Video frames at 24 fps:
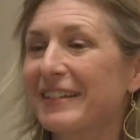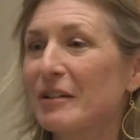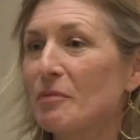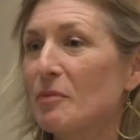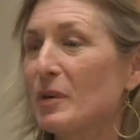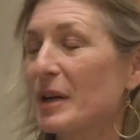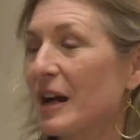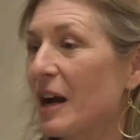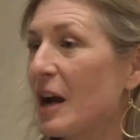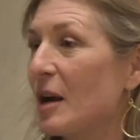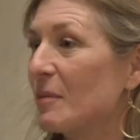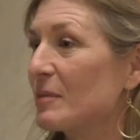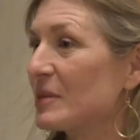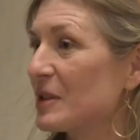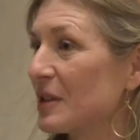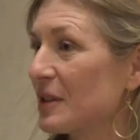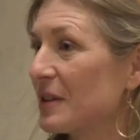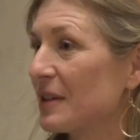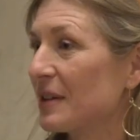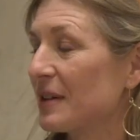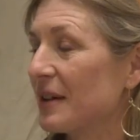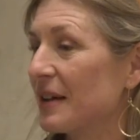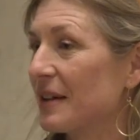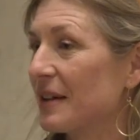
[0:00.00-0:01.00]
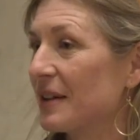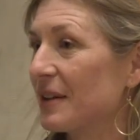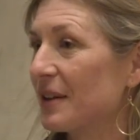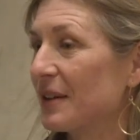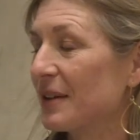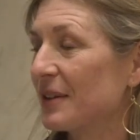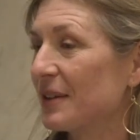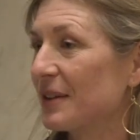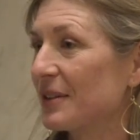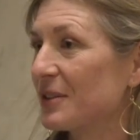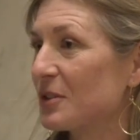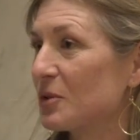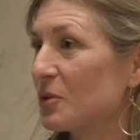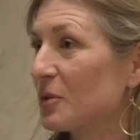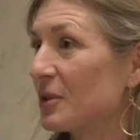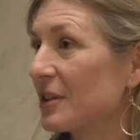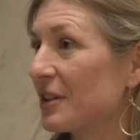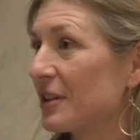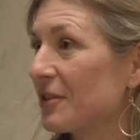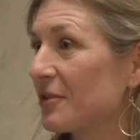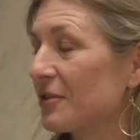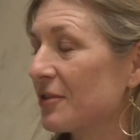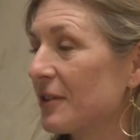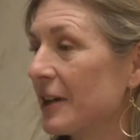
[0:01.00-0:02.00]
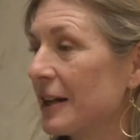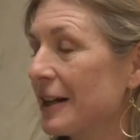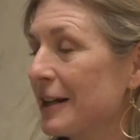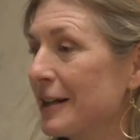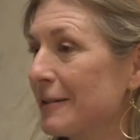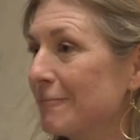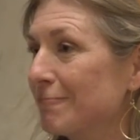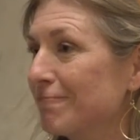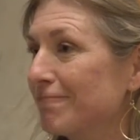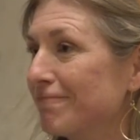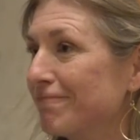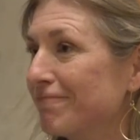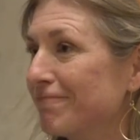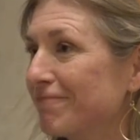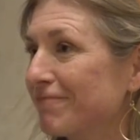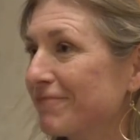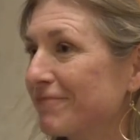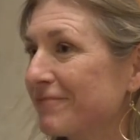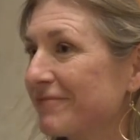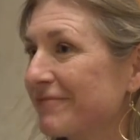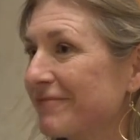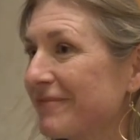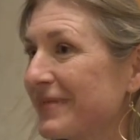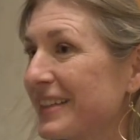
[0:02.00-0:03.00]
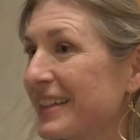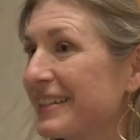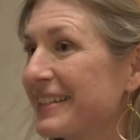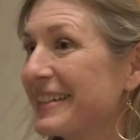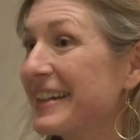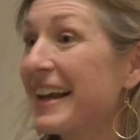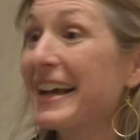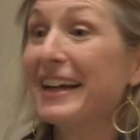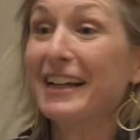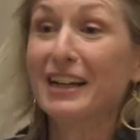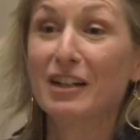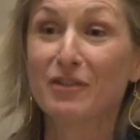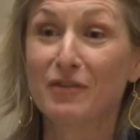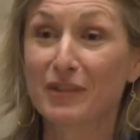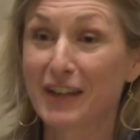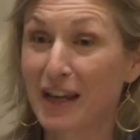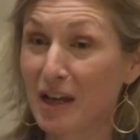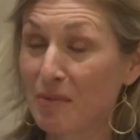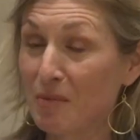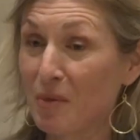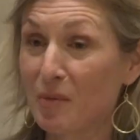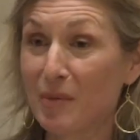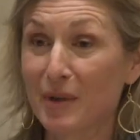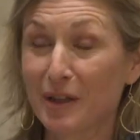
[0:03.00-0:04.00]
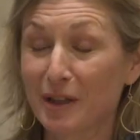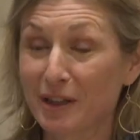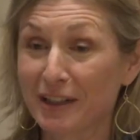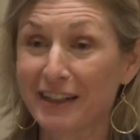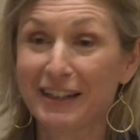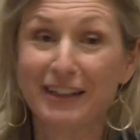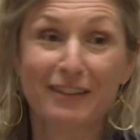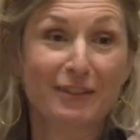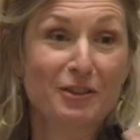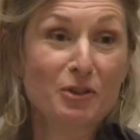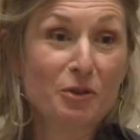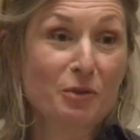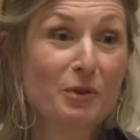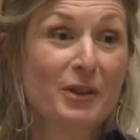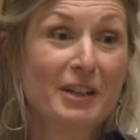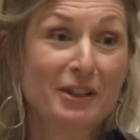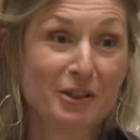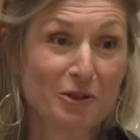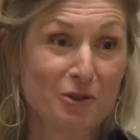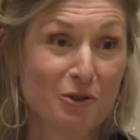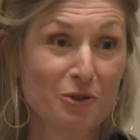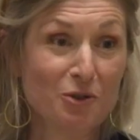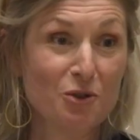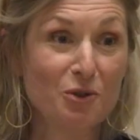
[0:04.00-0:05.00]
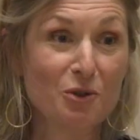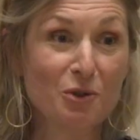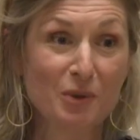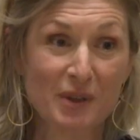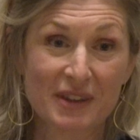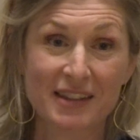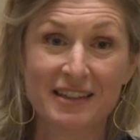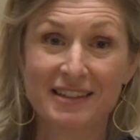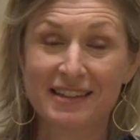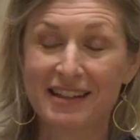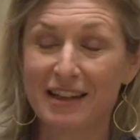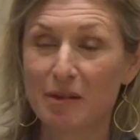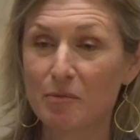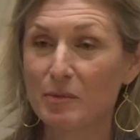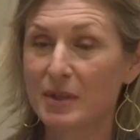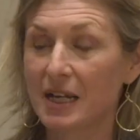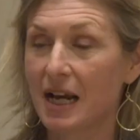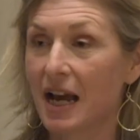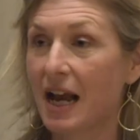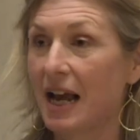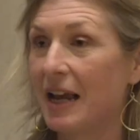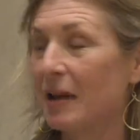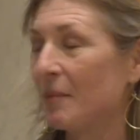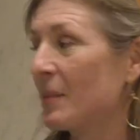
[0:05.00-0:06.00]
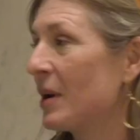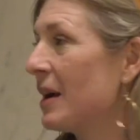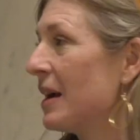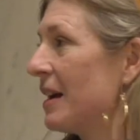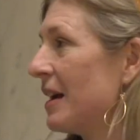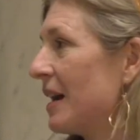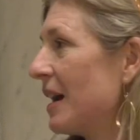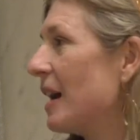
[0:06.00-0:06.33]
it becomes a sort of negative capability. Two things are true at the same time.